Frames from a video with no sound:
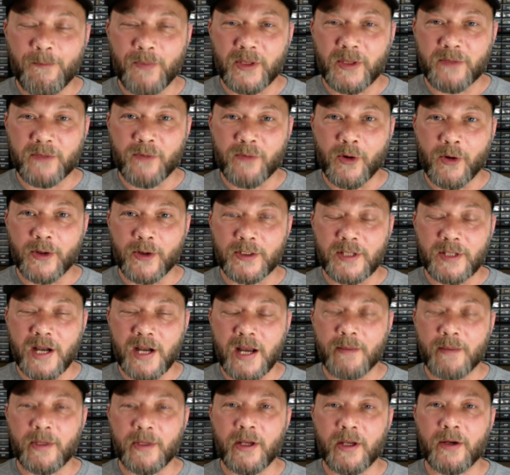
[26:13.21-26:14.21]
as far as
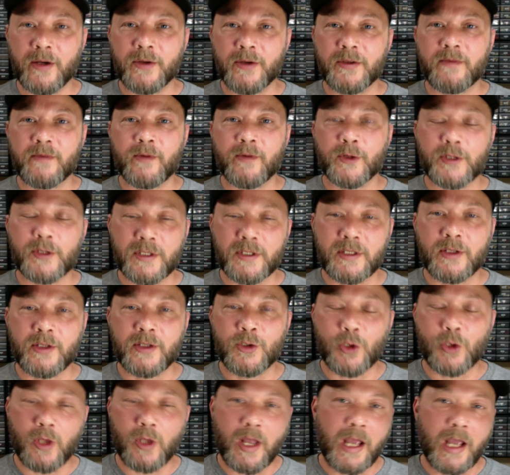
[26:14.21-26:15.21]
time goes versus the
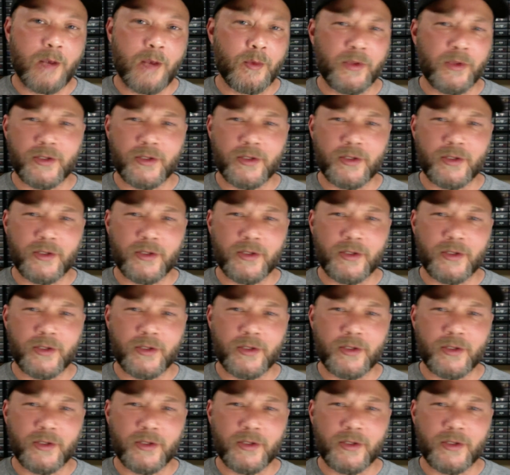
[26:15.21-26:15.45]
July one.